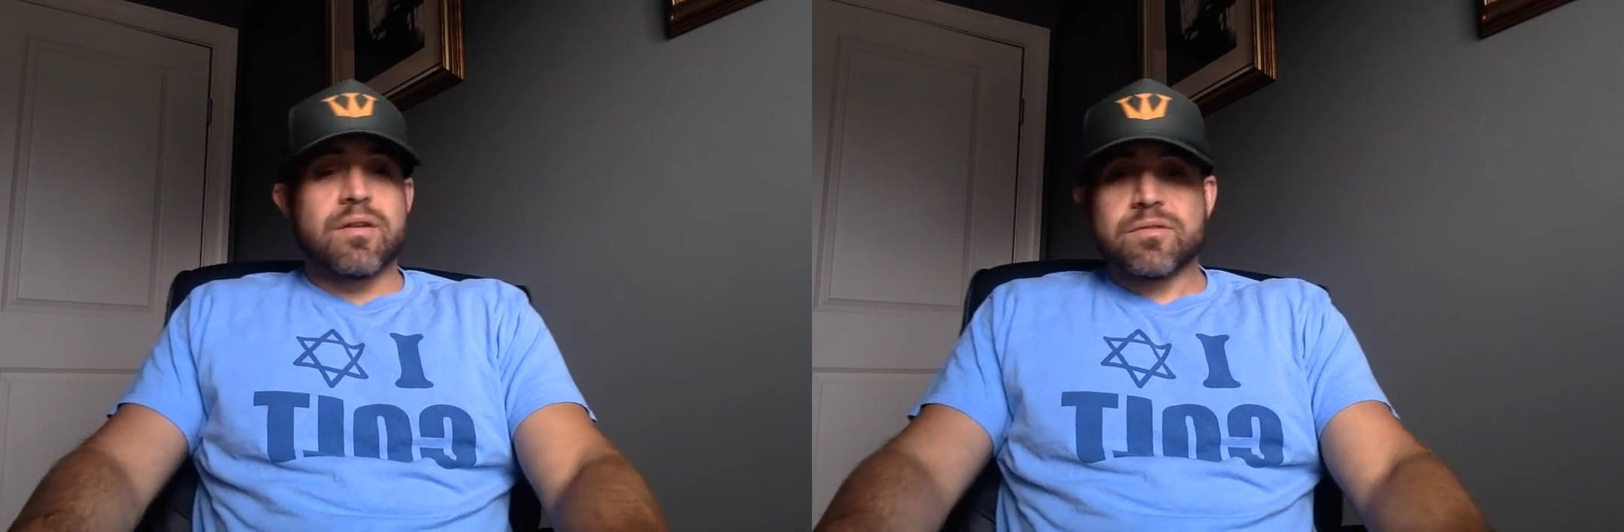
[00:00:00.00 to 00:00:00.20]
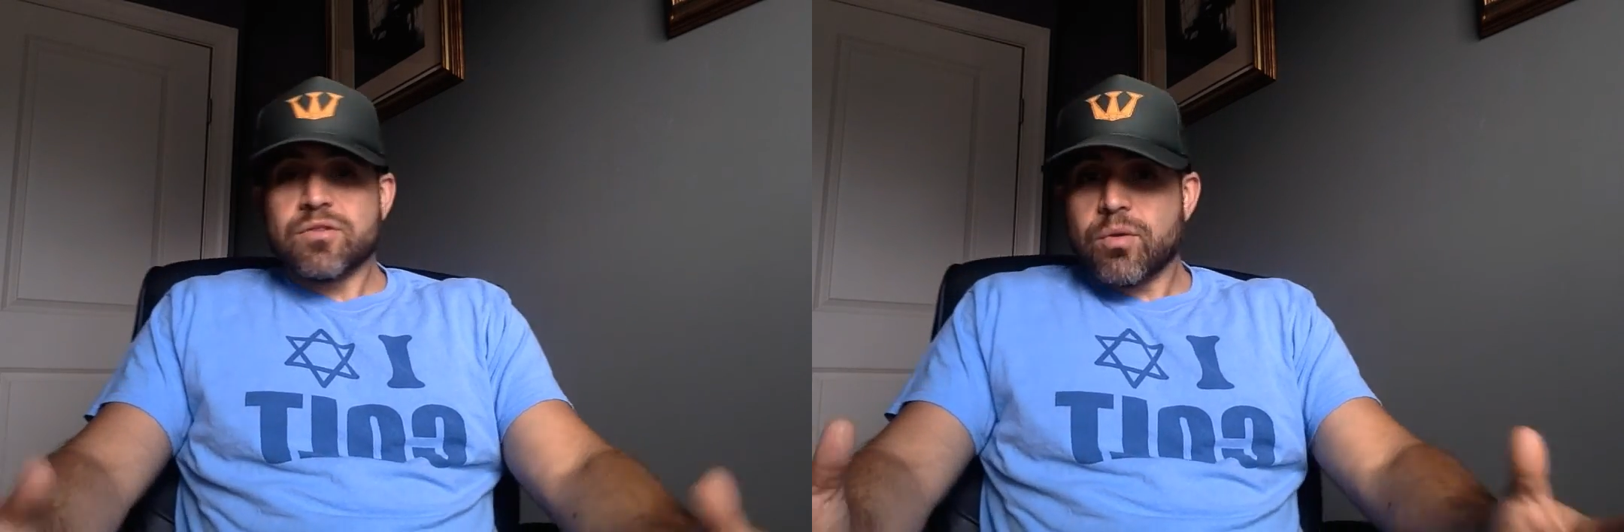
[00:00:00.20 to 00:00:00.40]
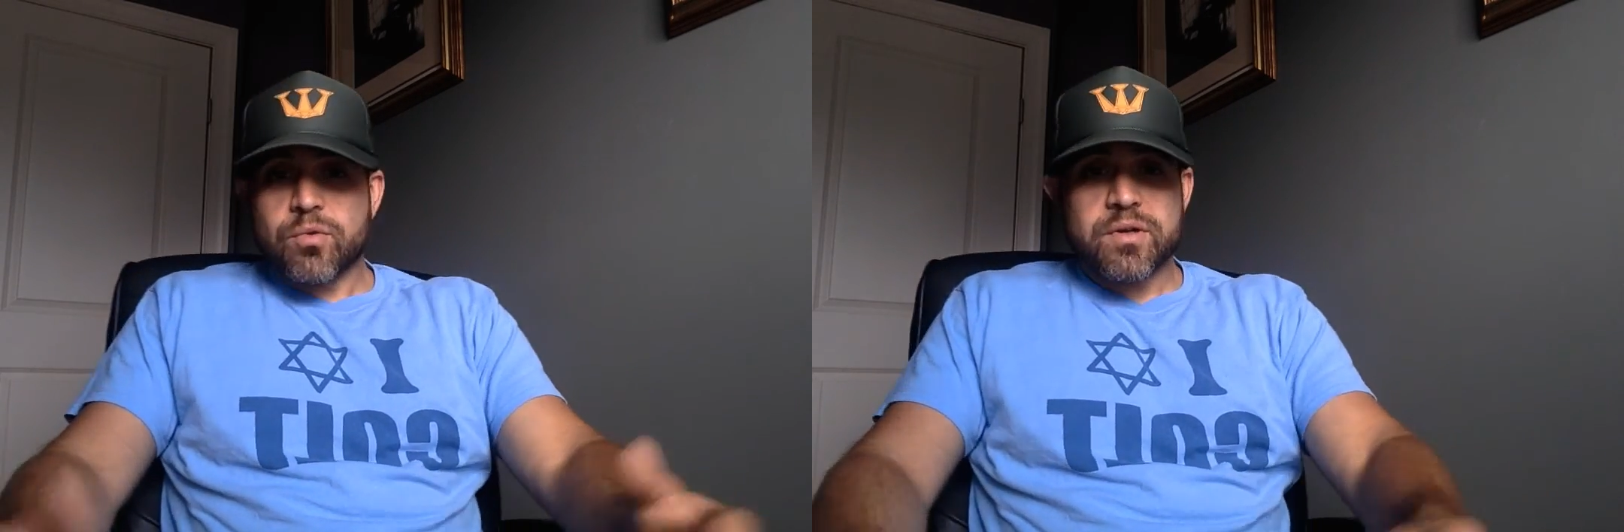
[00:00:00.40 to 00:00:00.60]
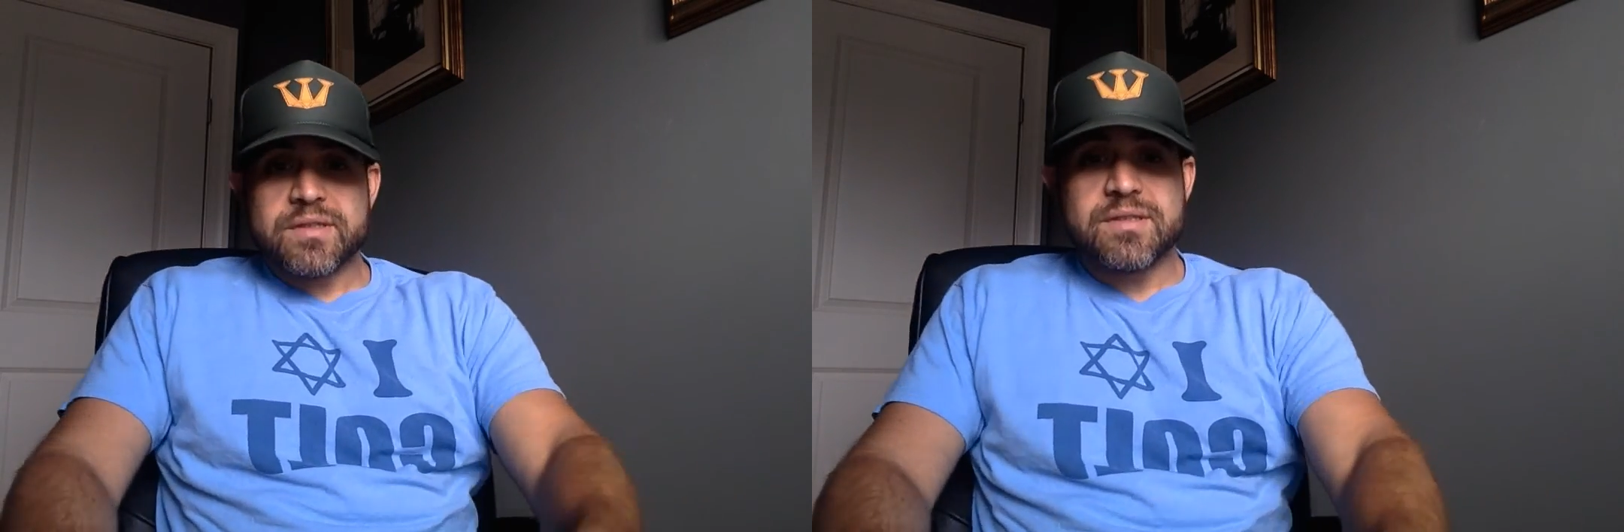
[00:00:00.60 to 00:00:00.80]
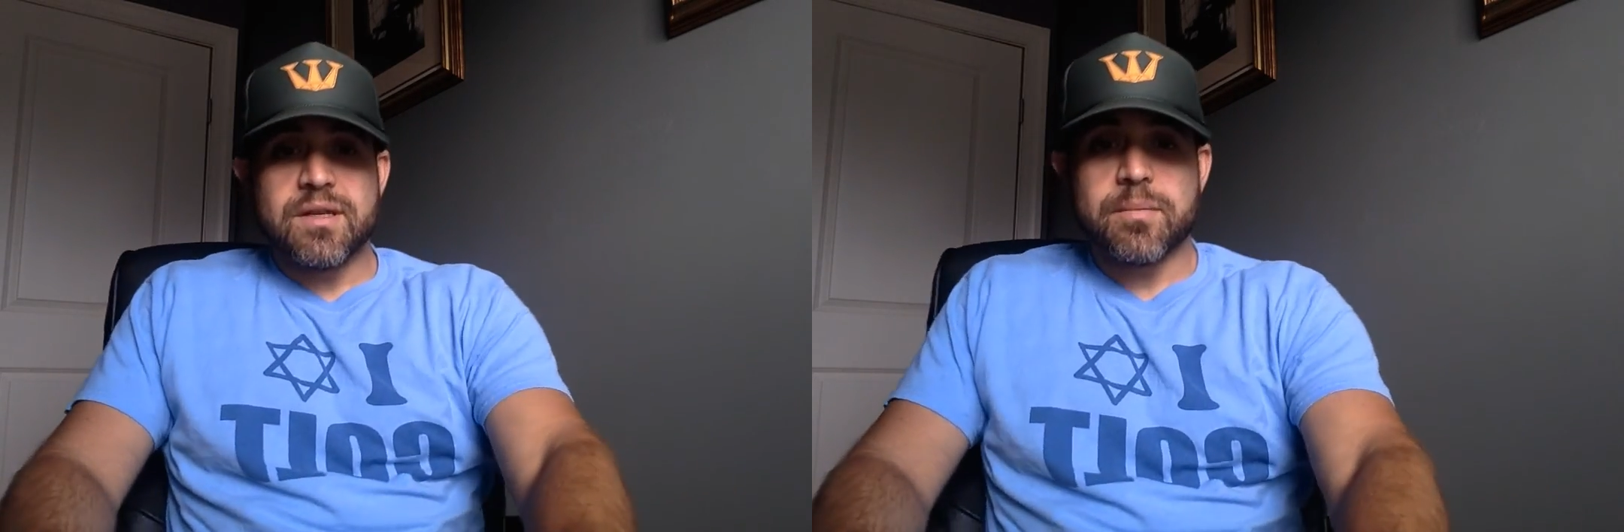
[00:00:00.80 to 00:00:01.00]
there's no more
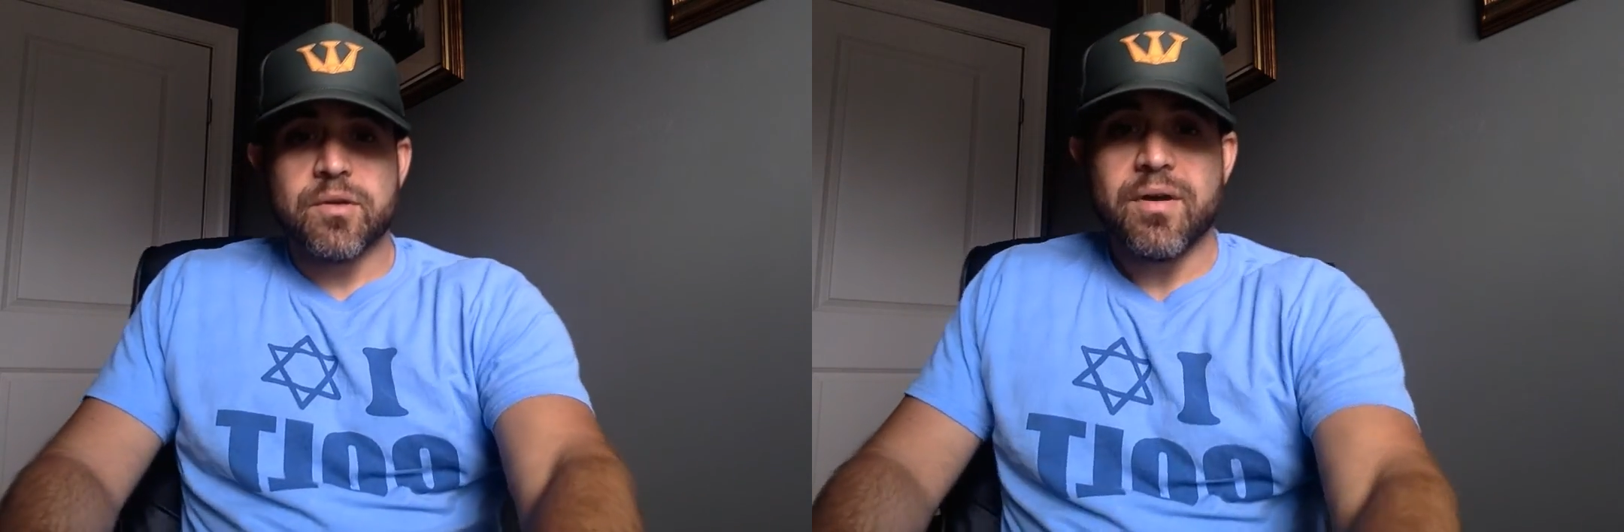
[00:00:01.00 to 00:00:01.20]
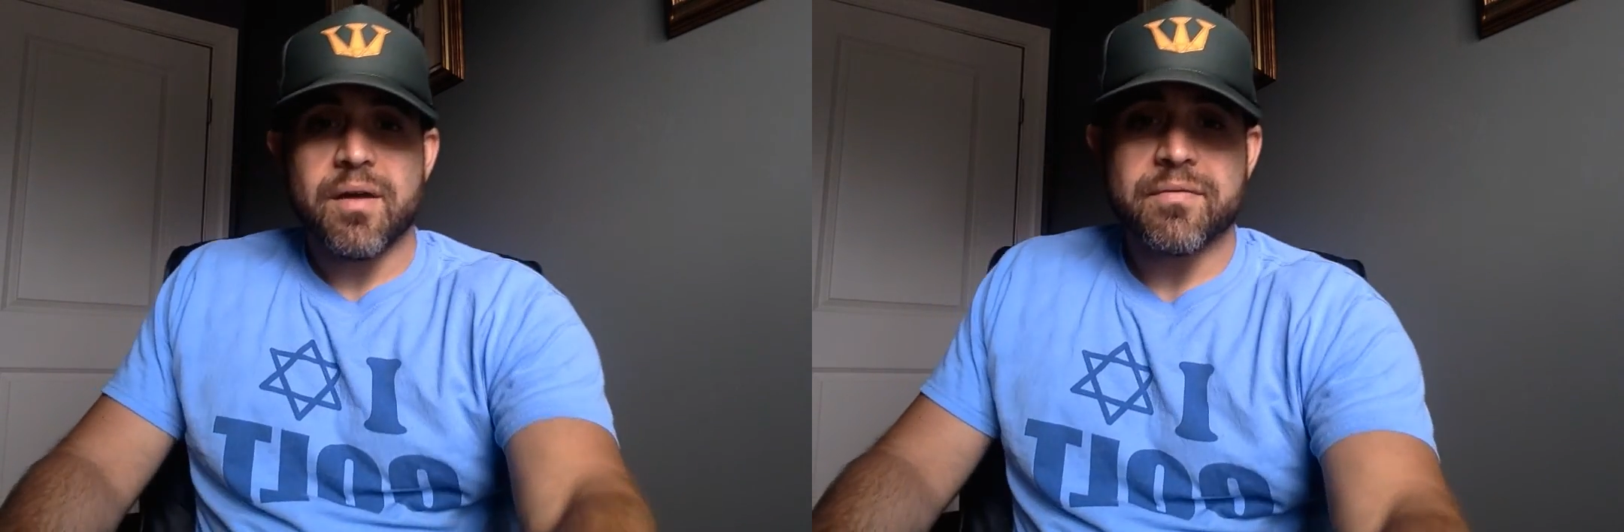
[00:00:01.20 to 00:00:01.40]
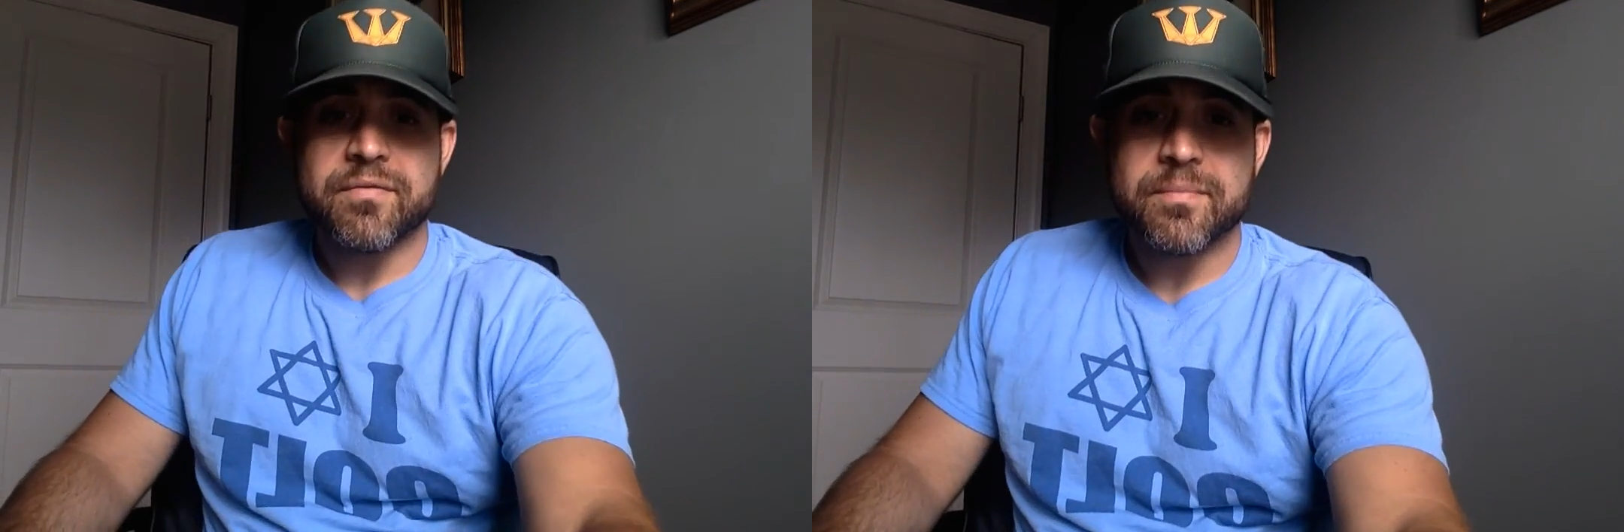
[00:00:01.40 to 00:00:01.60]
ECWF.